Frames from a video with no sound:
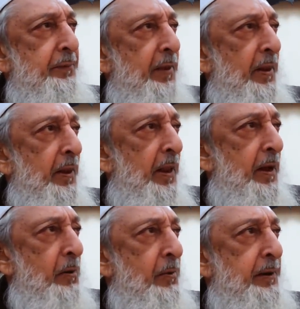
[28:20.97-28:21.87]
of
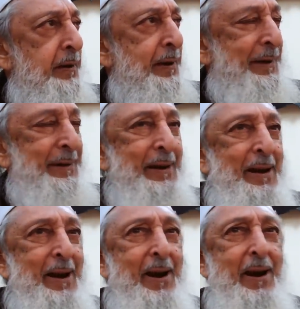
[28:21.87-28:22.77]
Allah with
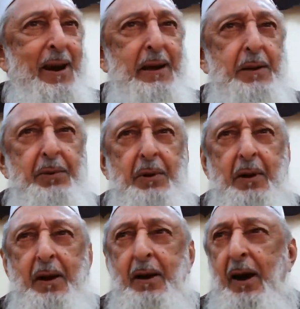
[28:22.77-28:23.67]
incredible
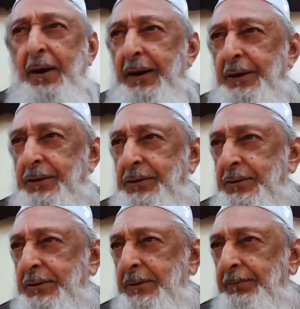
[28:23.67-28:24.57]

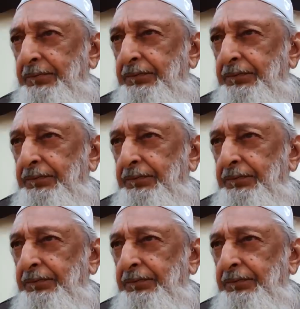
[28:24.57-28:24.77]
courage